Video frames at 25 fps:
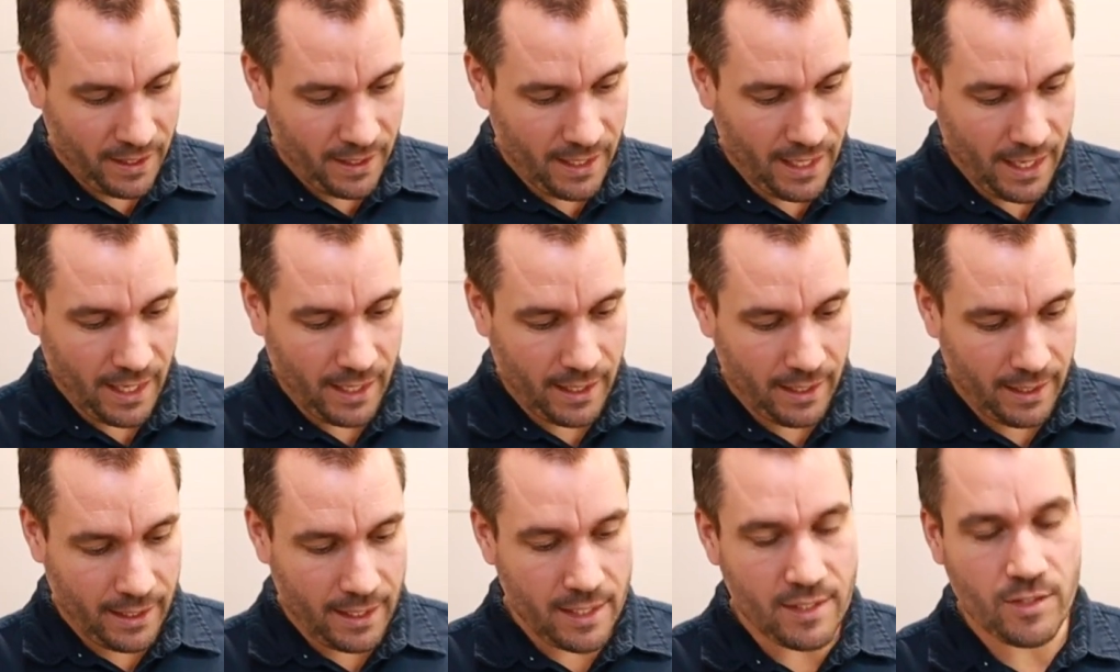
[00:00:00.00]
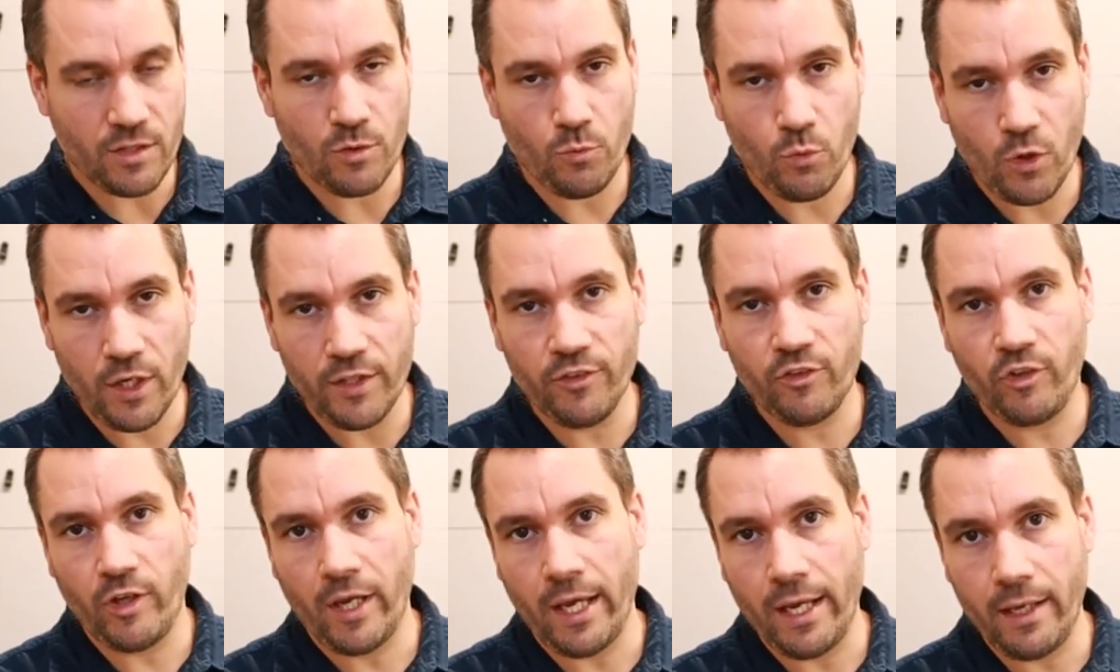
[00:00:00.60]
Yeah, it is a
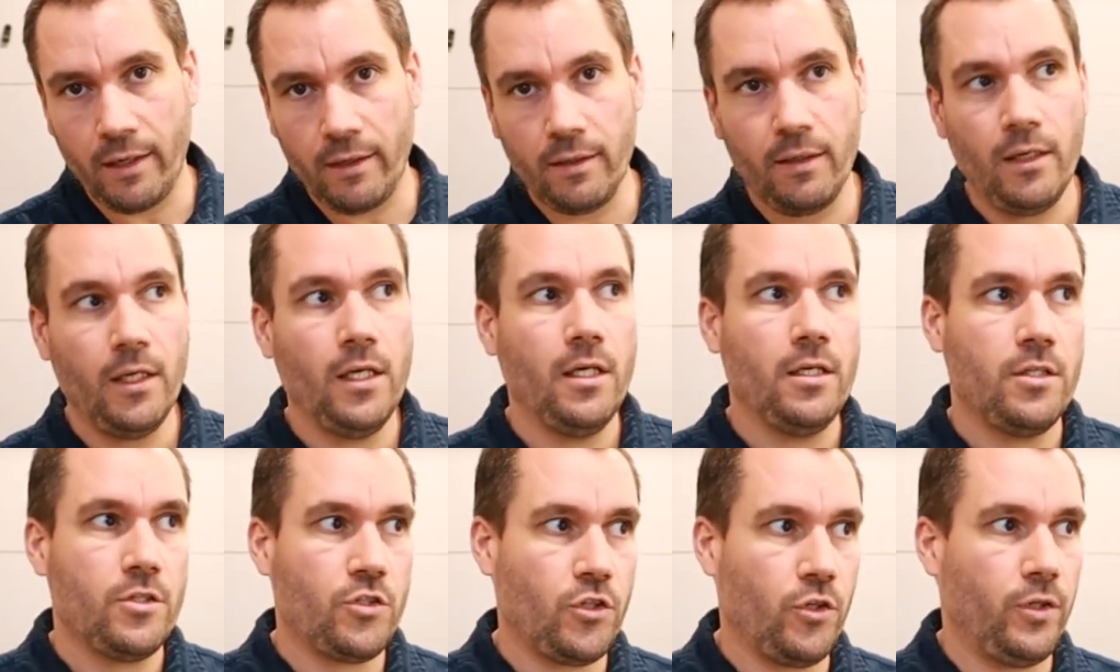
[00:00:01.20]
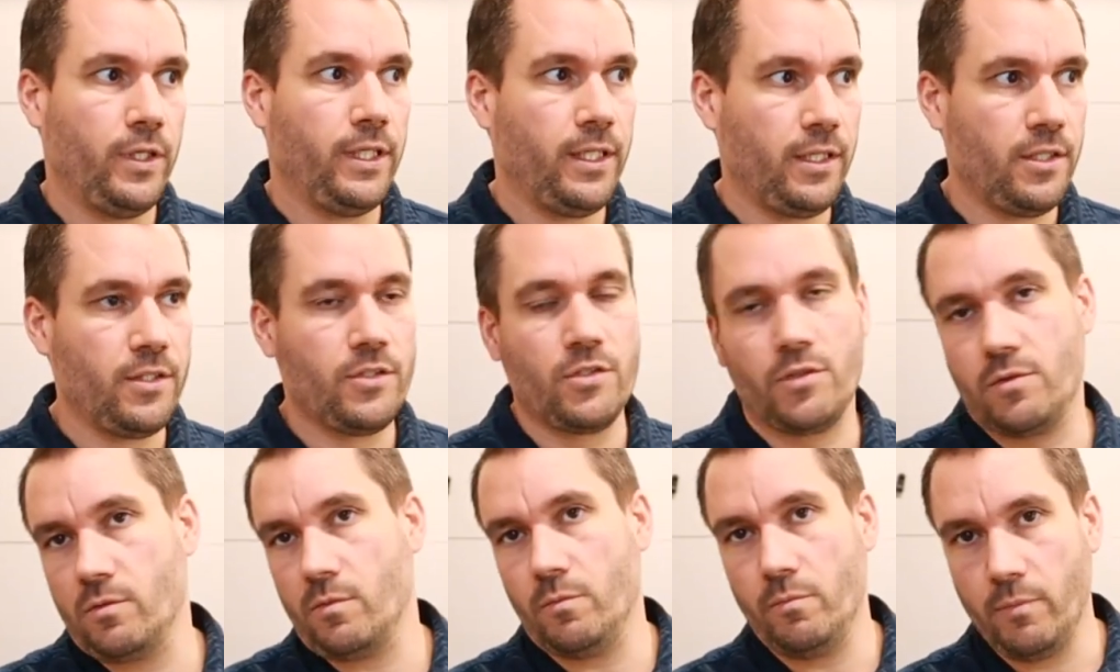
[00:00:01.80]
110, so it
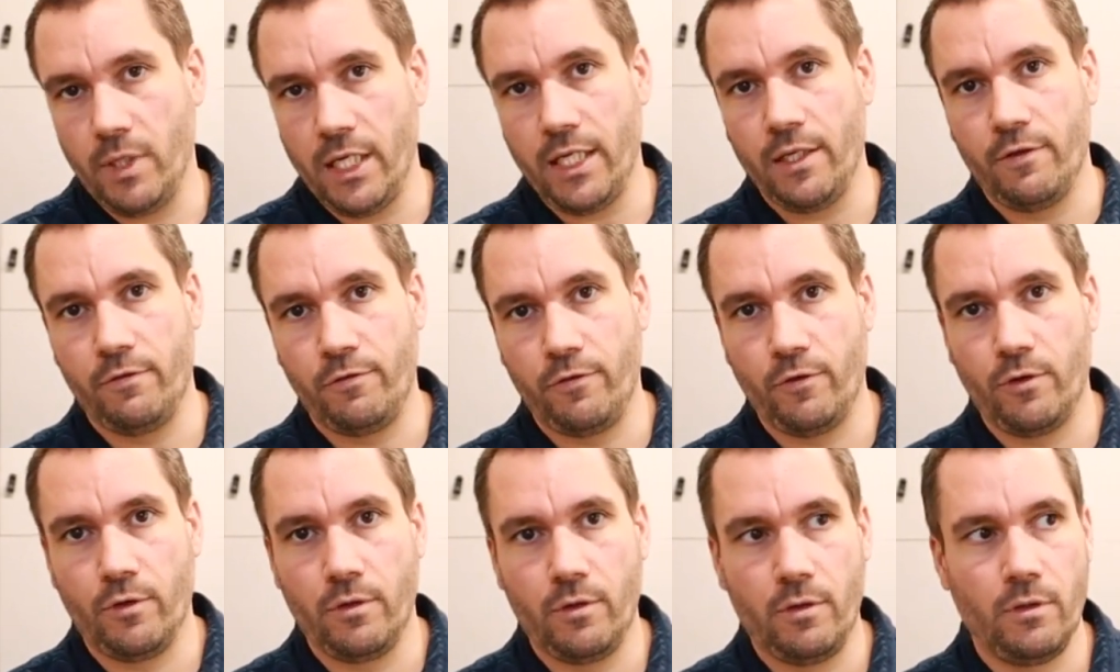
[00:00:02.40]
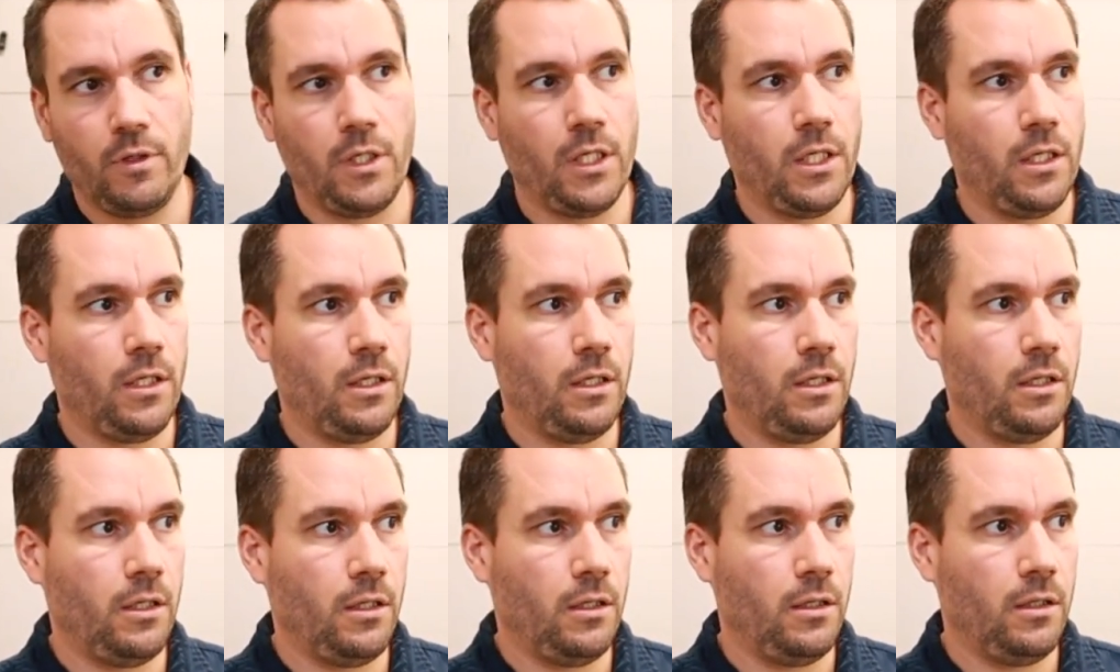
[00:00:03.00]
is made for
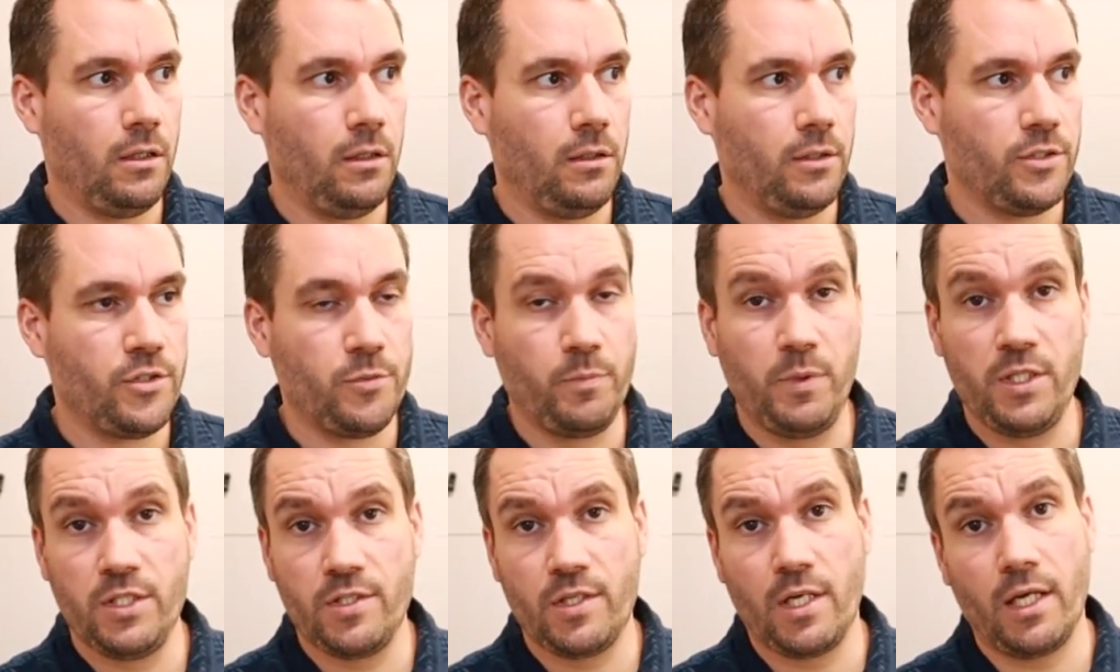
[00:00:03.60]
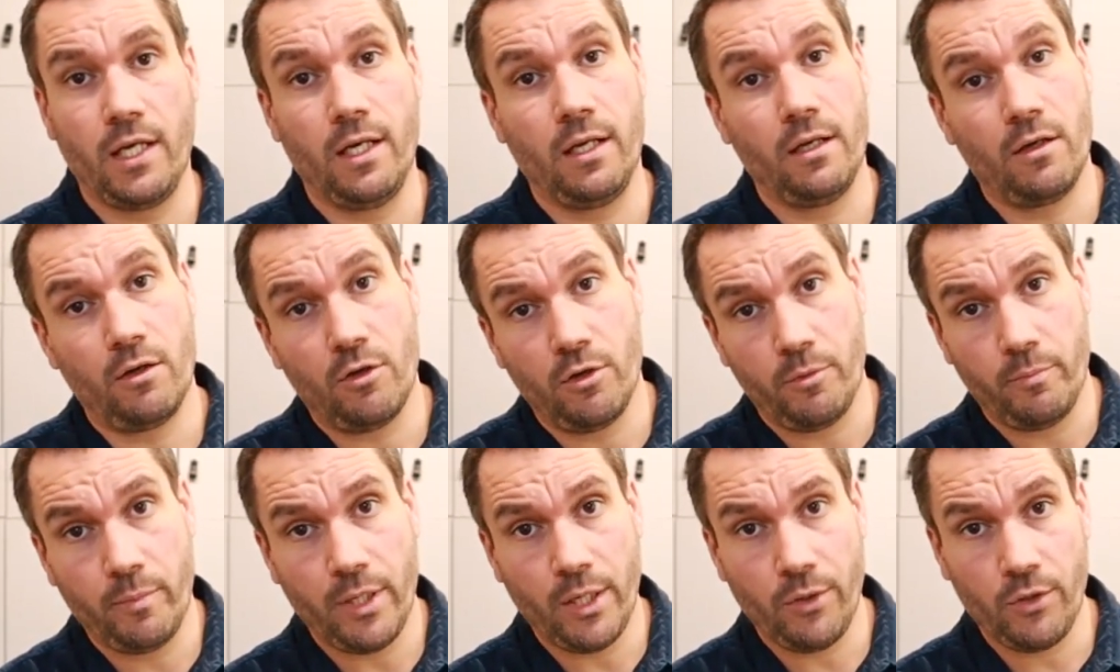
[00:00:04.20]
speed skating
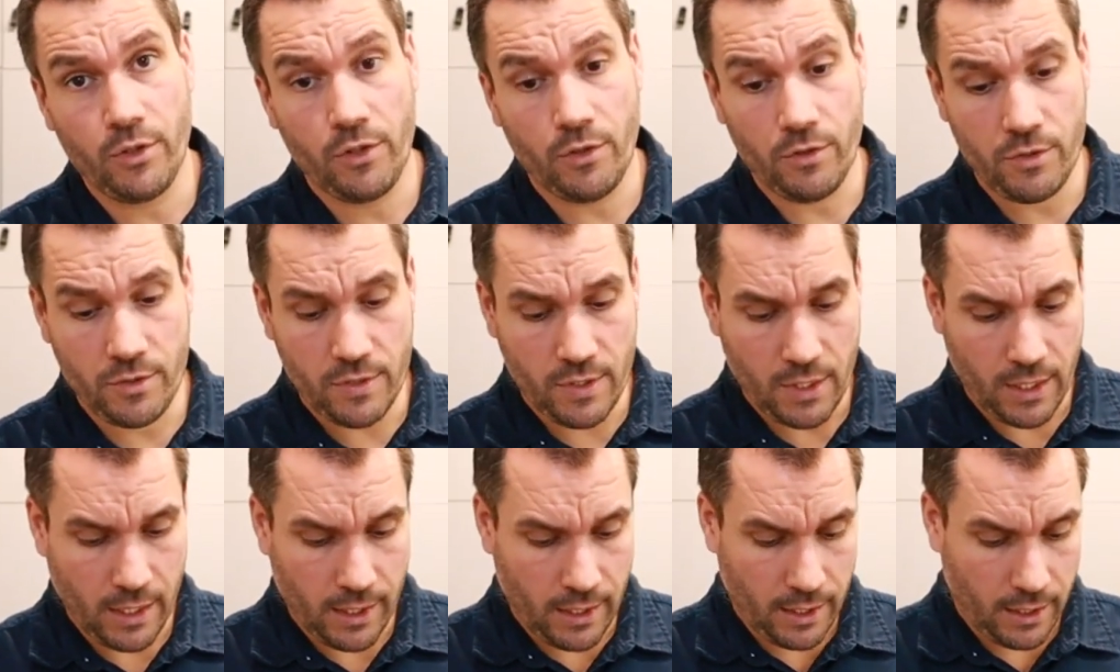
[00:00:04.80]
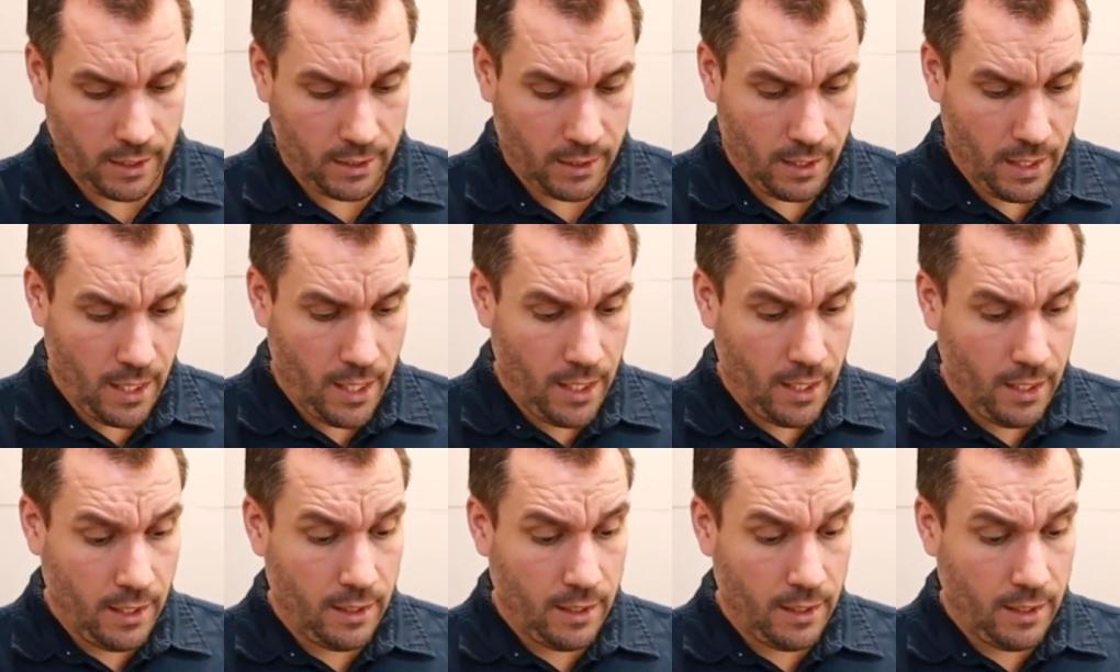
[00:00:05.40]
or marathon skating.